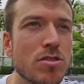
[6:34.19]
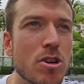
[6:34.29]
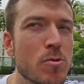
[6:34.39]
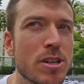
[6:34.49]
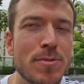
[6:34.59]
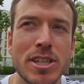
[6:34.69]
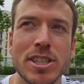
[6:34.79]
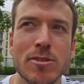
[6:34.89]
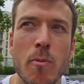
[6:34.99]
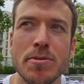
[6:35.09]
So weird being
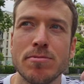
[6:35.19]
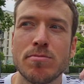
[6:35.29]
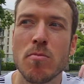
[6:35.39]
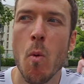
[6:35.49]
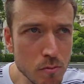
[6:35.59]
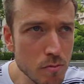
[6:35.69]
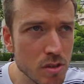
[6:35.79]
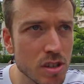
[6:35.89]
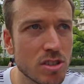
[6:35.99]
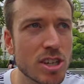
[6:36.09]
here.
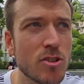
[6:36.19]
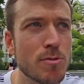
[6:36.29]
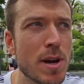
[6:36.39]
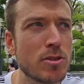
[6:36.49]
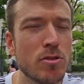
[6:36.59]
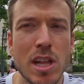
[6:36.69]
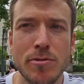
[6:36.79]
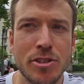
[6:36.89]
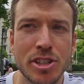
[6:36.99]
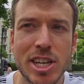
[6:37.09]
It's like going back to a
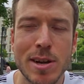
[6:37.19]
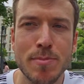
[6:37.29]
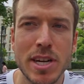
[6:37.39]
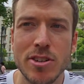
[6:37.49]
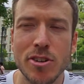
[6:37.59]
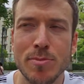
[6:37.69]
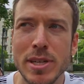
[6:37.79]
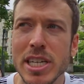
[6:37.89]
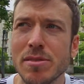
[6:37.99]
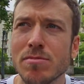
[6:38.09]
level in a campaign you already
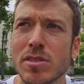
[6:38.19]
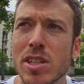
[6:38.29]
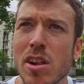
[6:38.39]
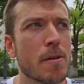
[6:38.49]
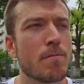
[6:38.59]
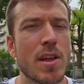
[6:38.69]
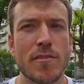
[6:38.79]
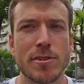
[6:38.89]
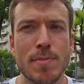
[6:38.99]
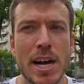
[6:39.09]
beat
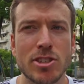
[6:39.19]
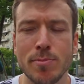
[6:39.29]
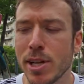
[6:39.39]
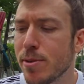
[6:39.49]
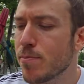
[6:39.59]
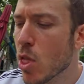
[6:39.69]
after a patch update.